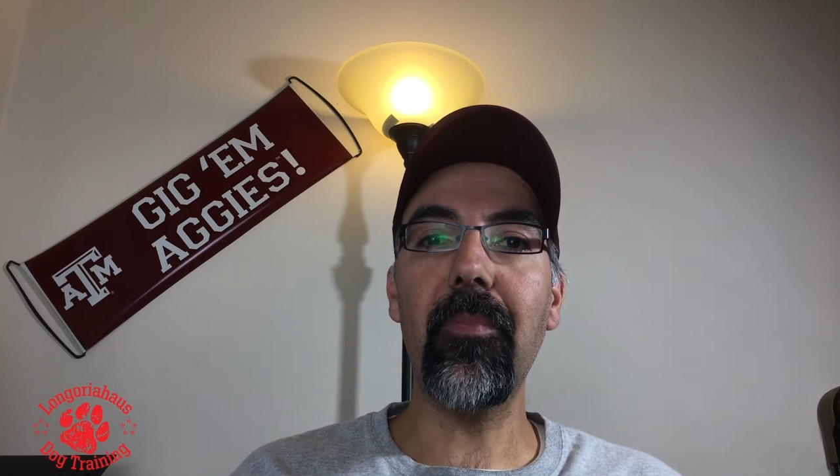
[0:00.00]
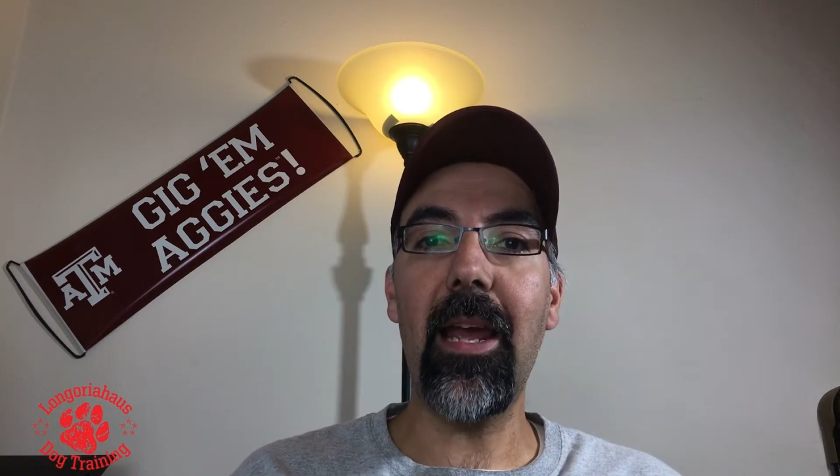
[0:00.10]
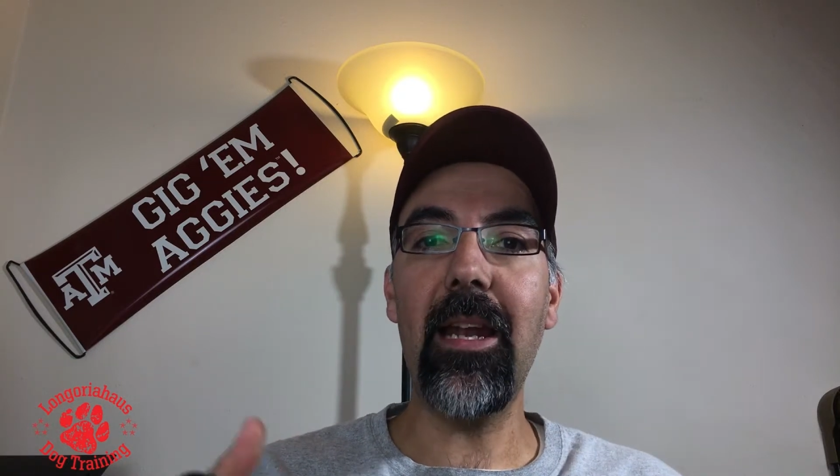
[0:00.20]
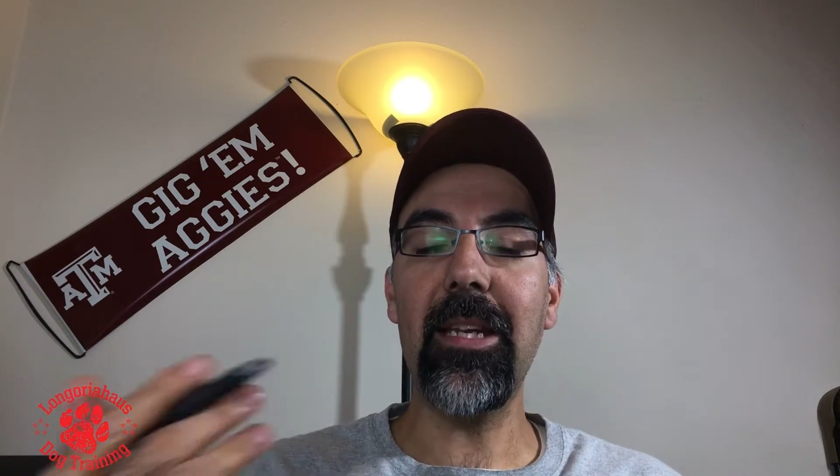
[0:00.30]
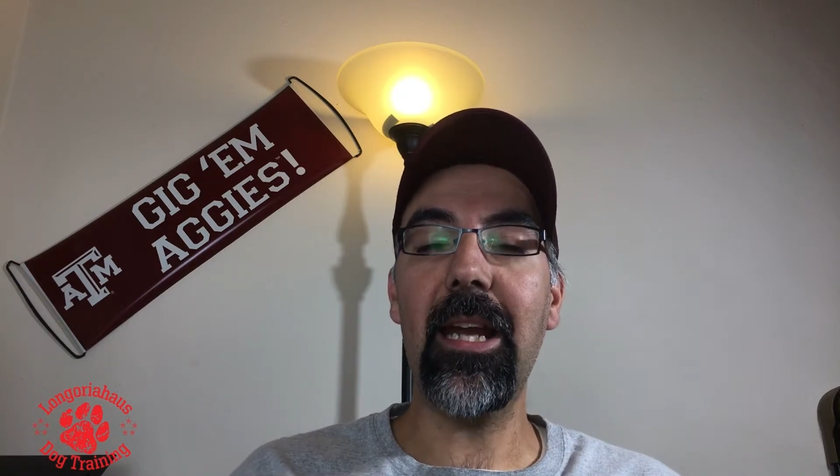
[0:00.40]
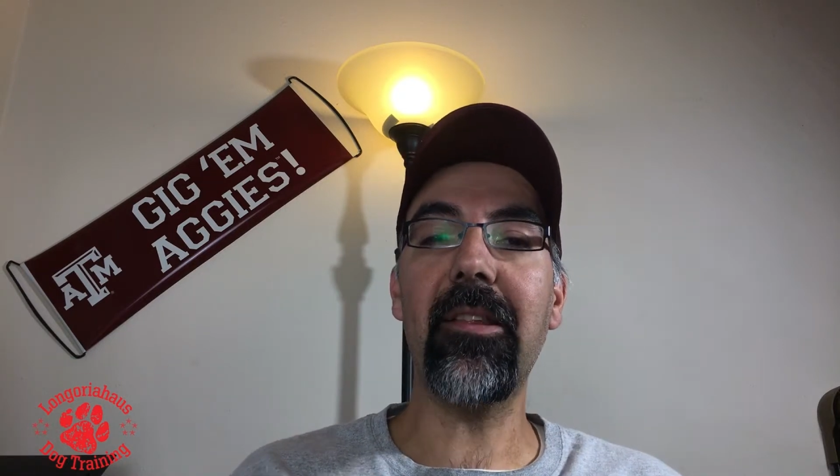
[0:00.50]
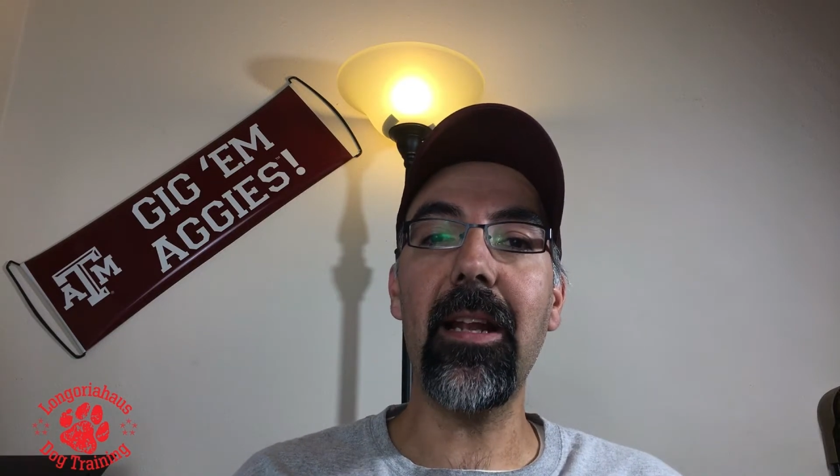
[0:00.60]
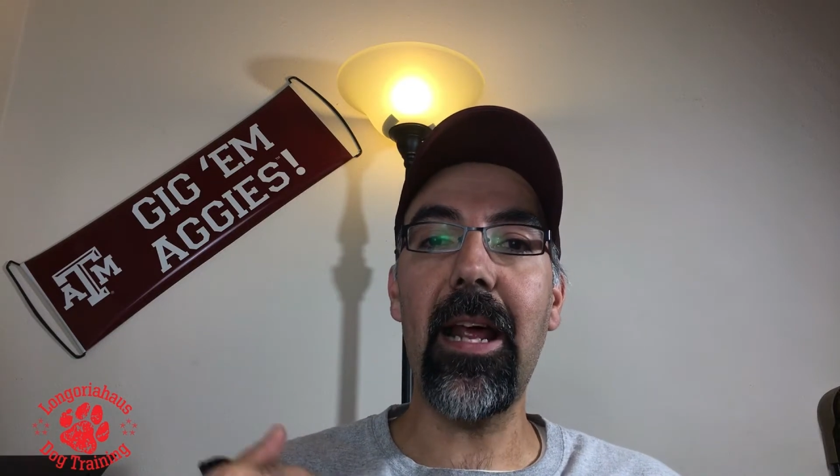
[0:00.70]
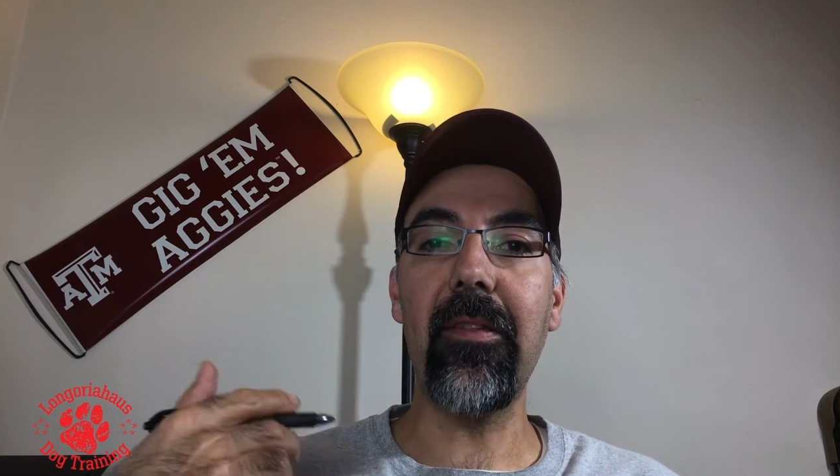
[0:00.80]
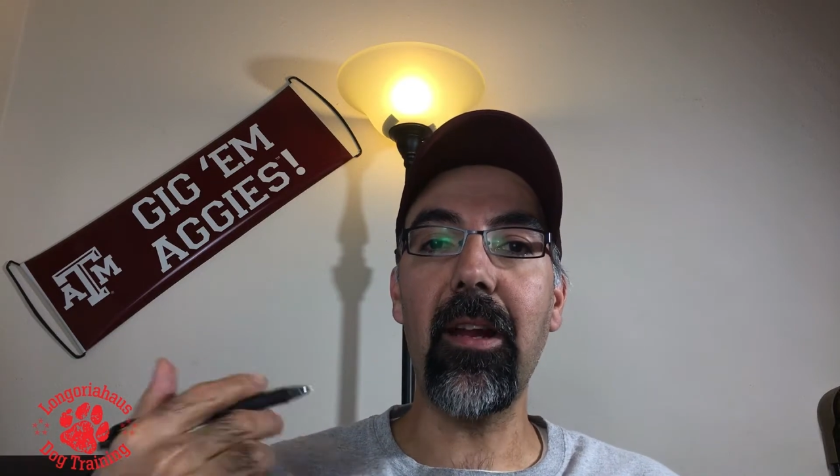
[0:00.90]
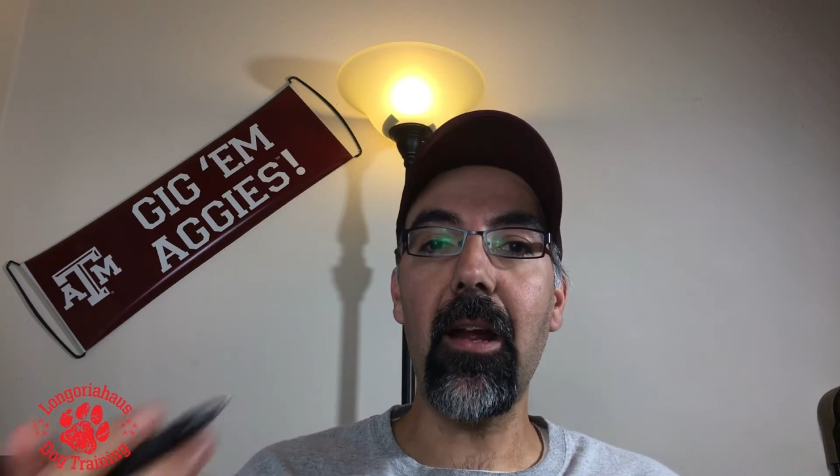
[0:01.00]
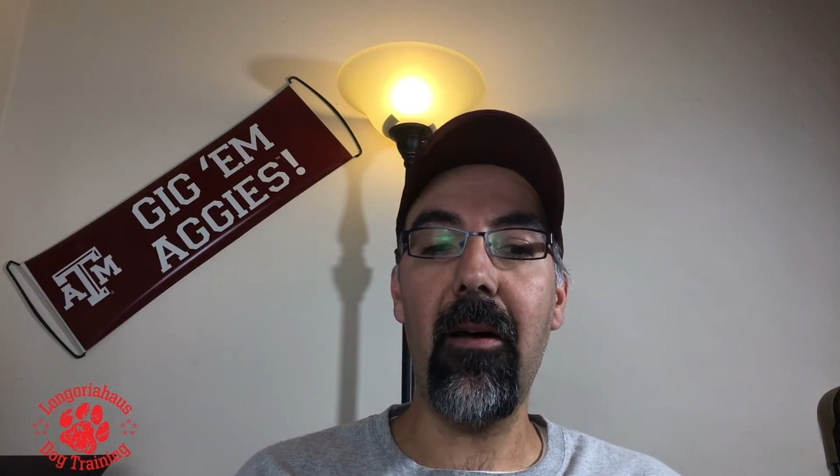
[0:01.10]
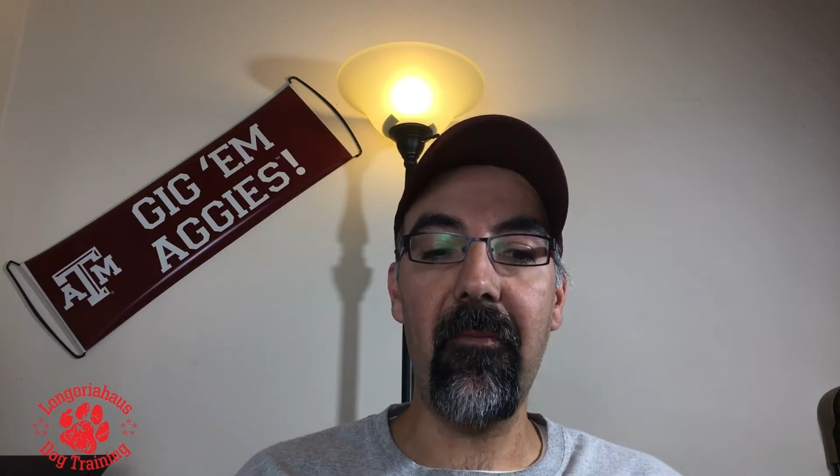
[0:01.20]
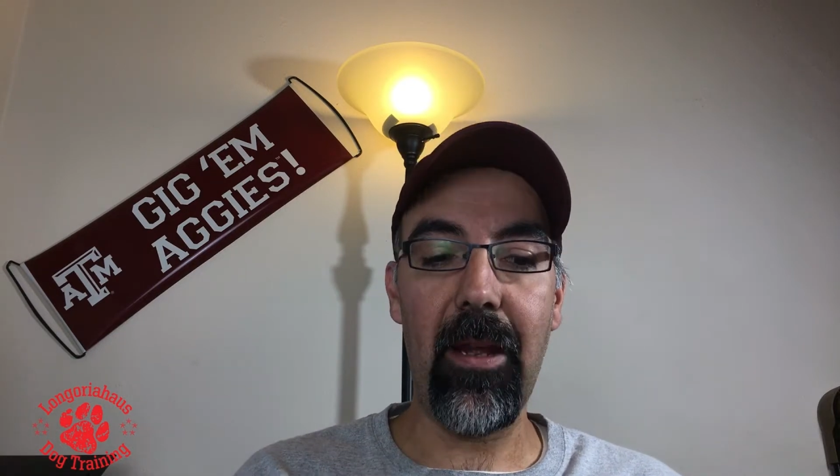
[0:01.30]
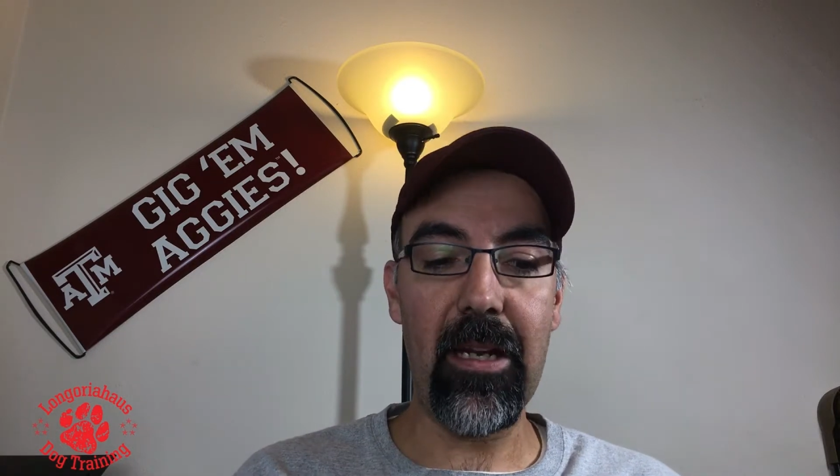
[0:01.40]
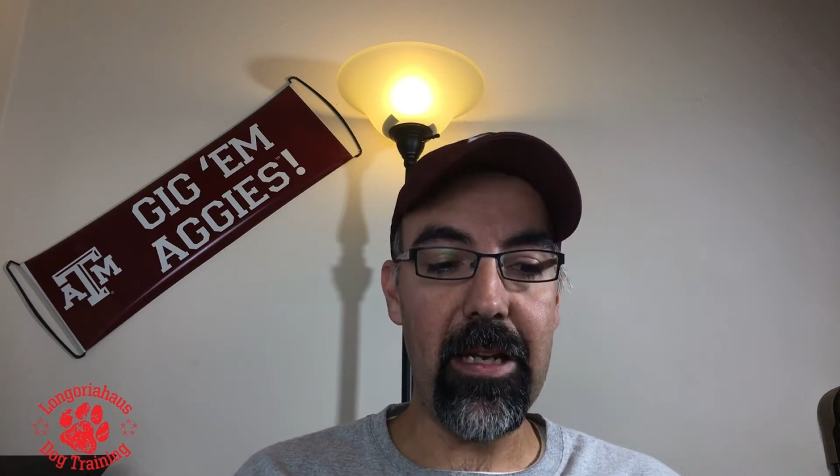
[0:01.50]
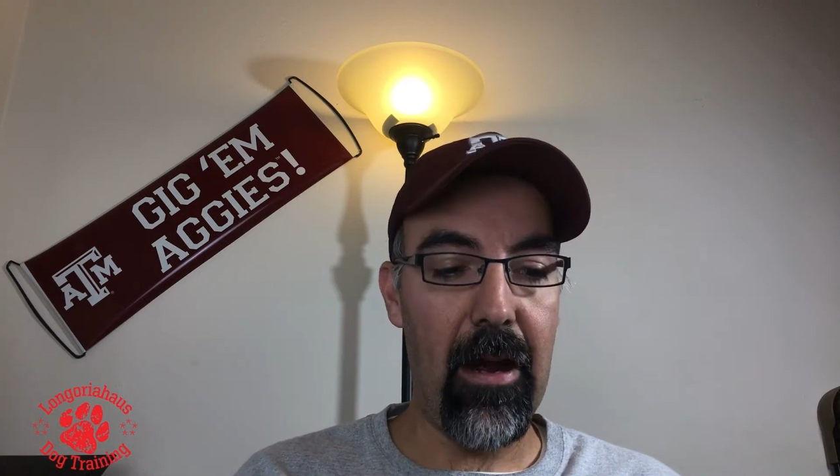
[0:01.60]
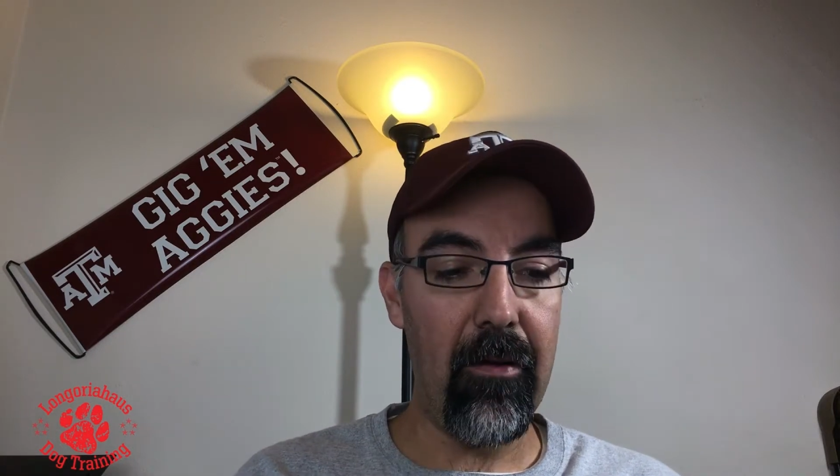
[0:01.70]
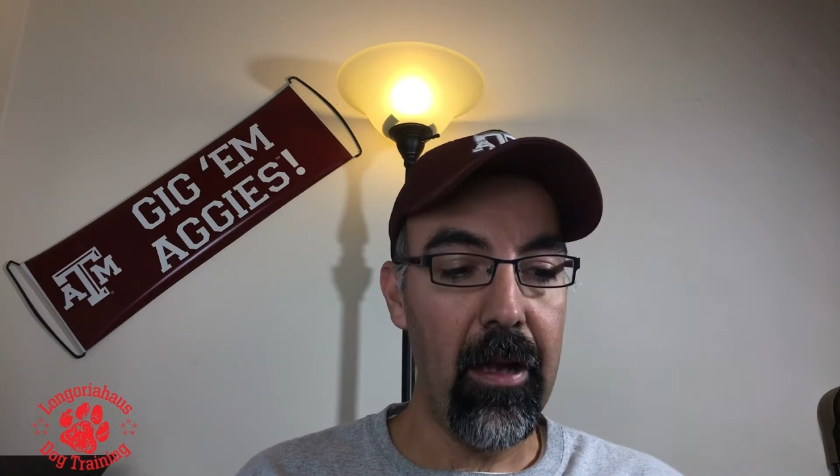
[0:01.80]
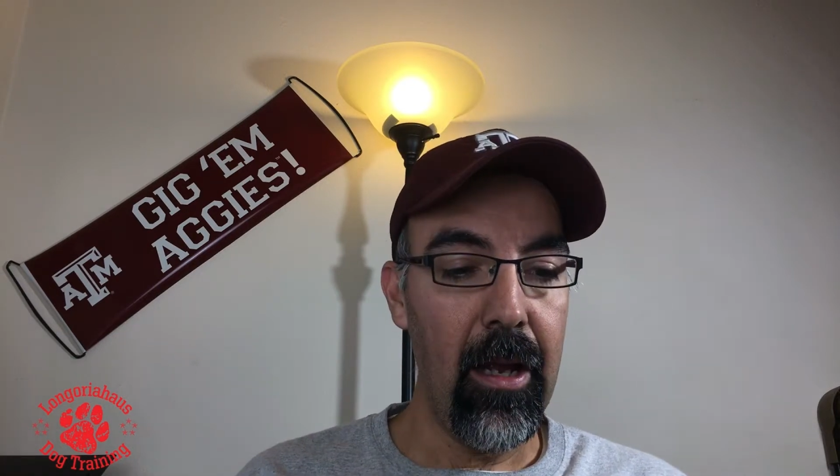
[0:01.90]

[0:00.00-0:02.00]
and it takes a lot of the conflict out.